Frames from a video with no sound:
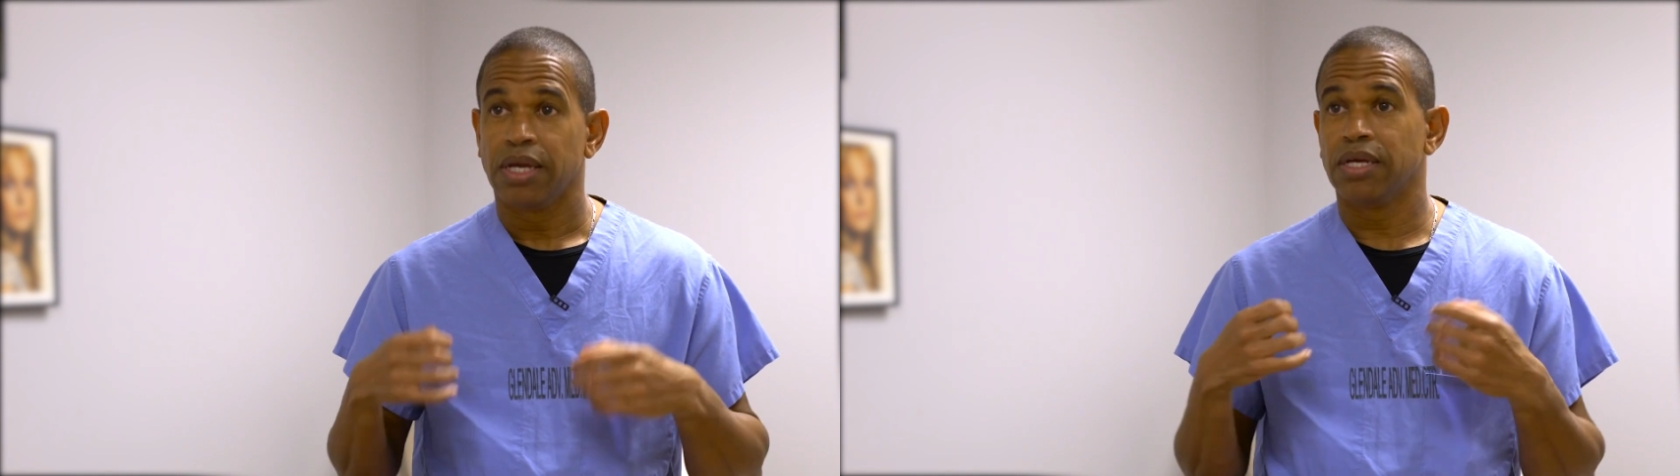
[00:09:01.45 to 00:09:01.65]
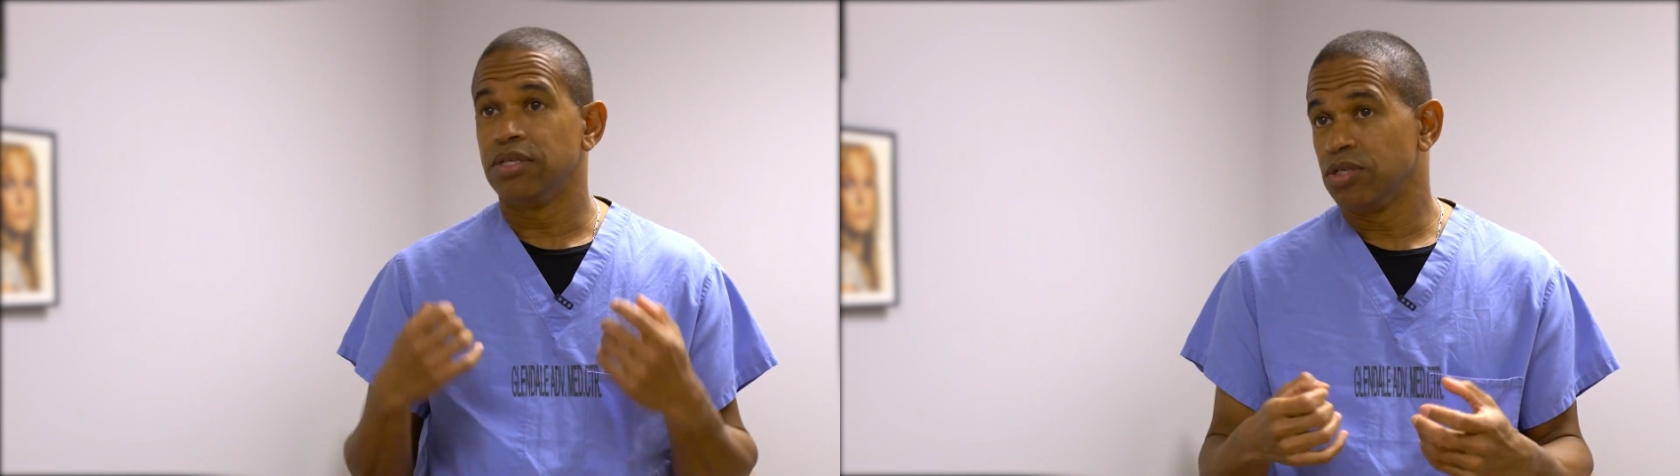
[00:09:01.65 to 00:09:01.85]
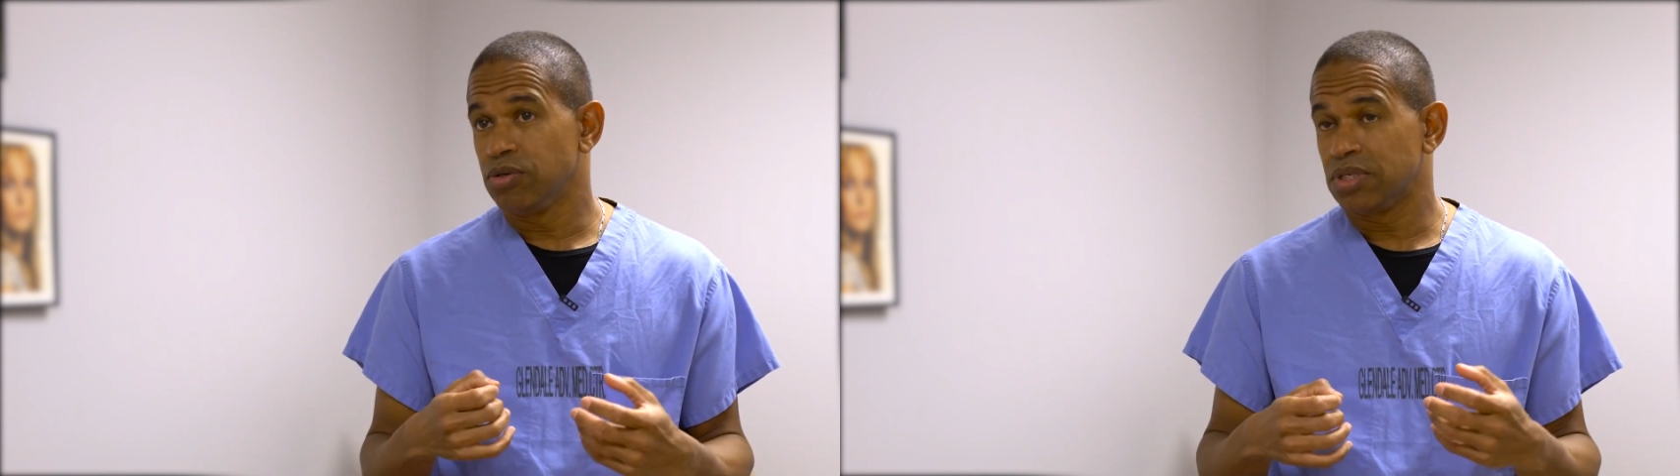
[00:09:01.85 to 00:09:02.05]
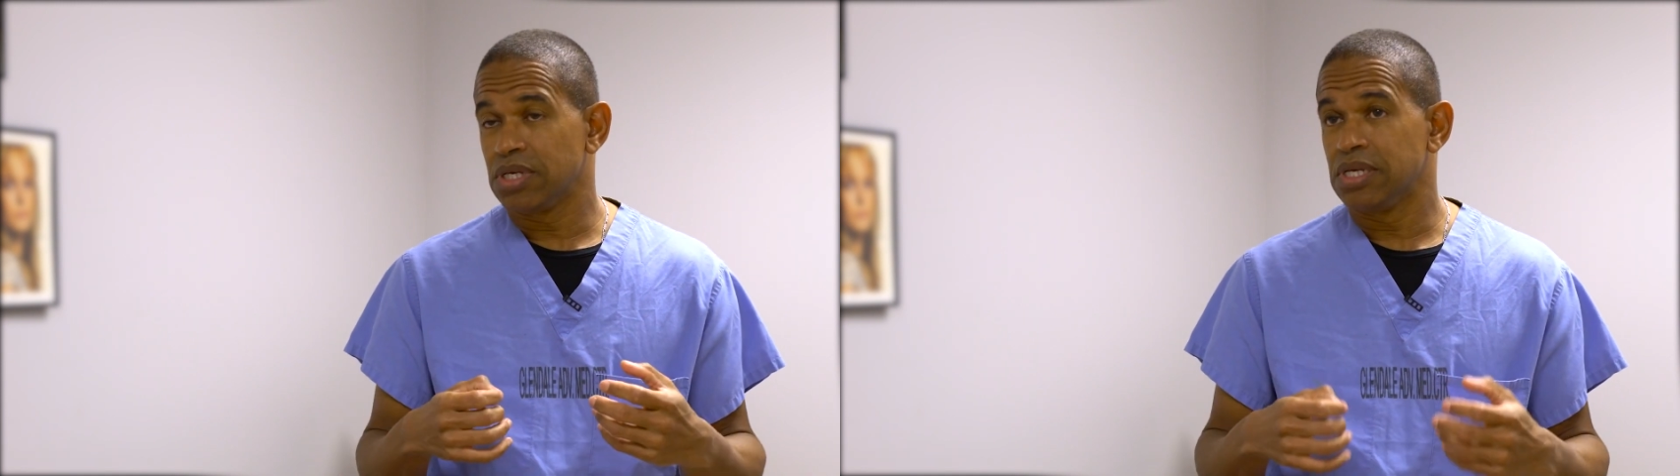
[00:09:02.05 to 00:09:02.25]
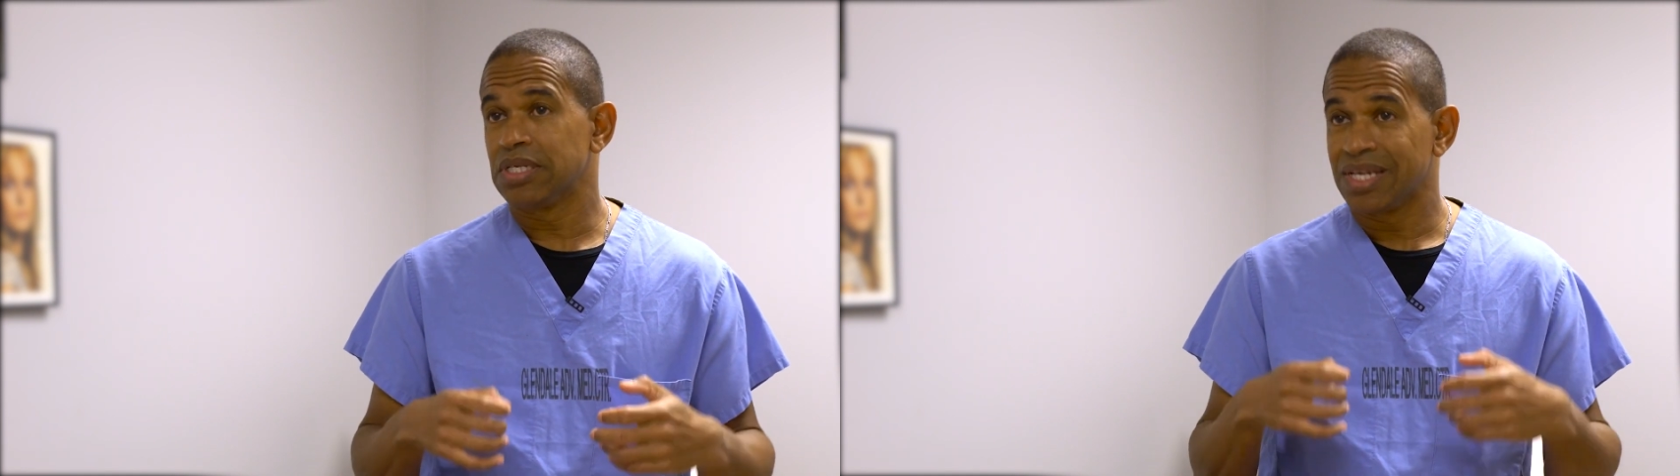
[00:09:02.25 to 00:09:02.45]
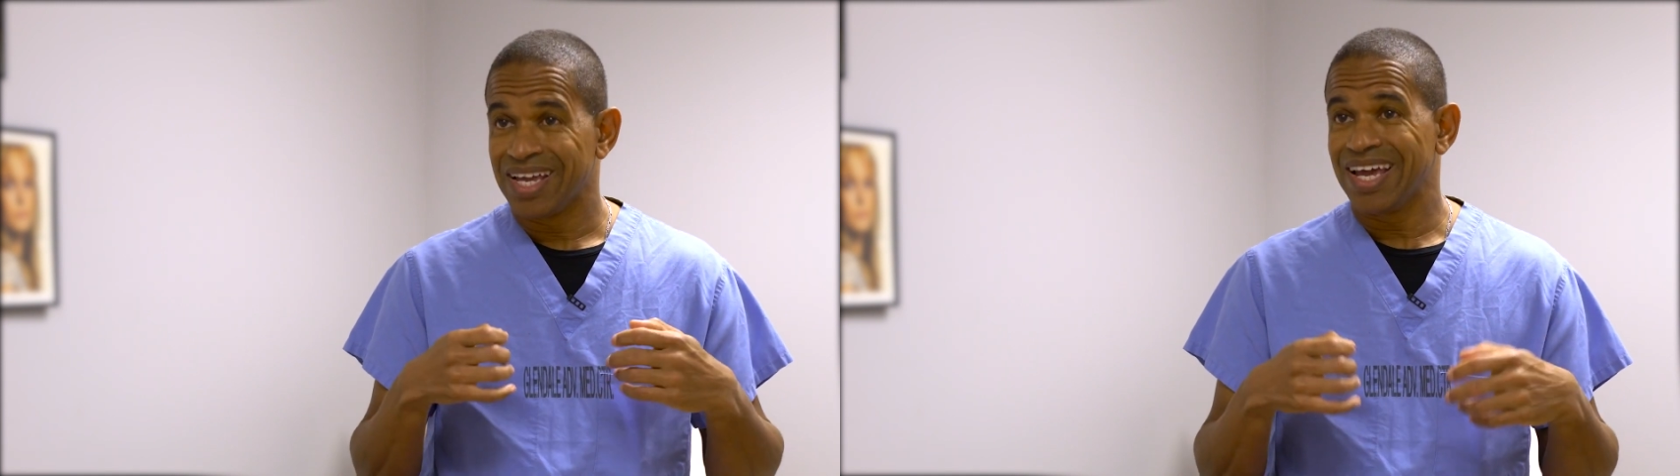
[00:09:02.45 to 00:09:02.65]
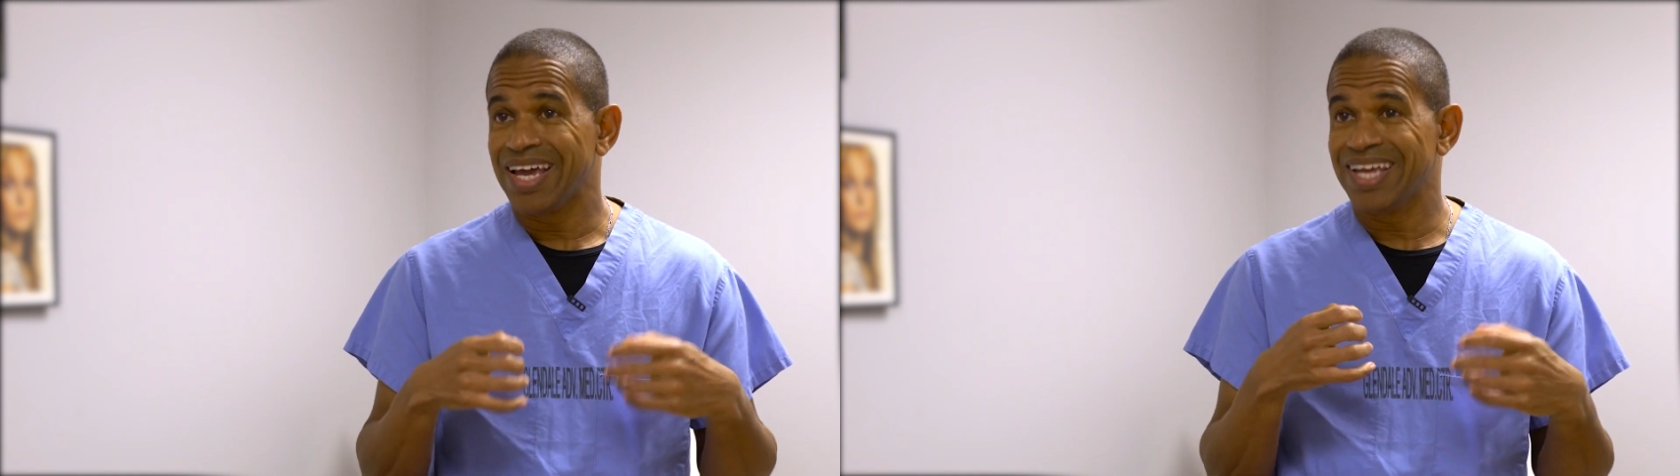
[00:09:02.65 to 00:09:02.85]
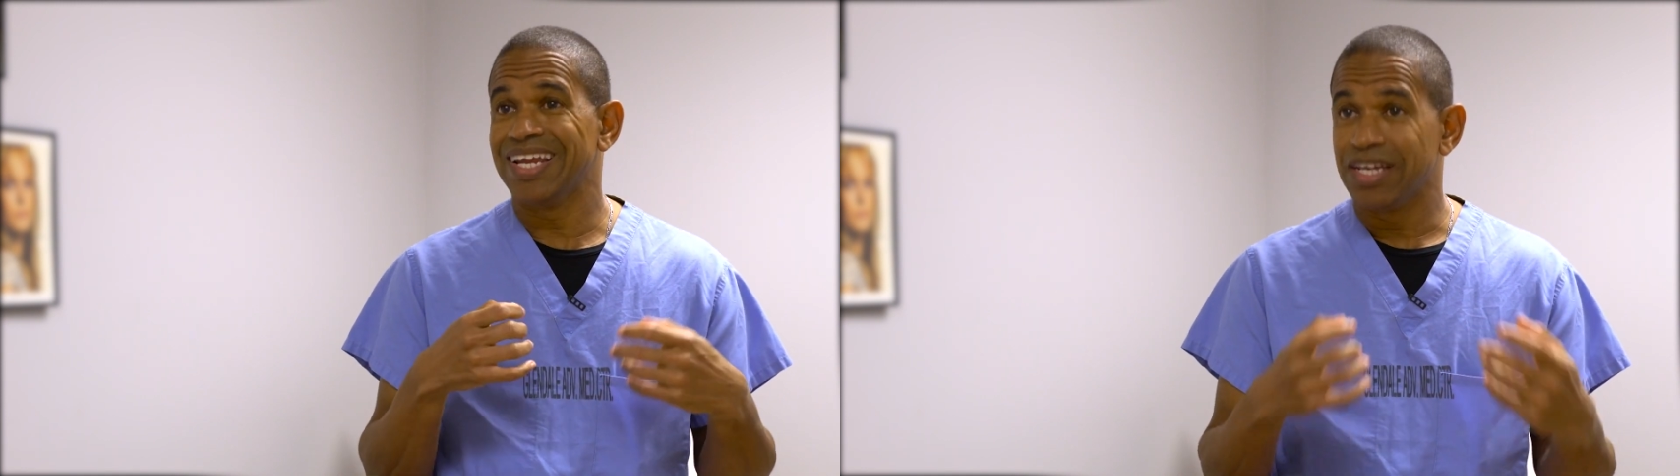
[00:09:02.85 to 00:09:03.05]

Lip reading: induces an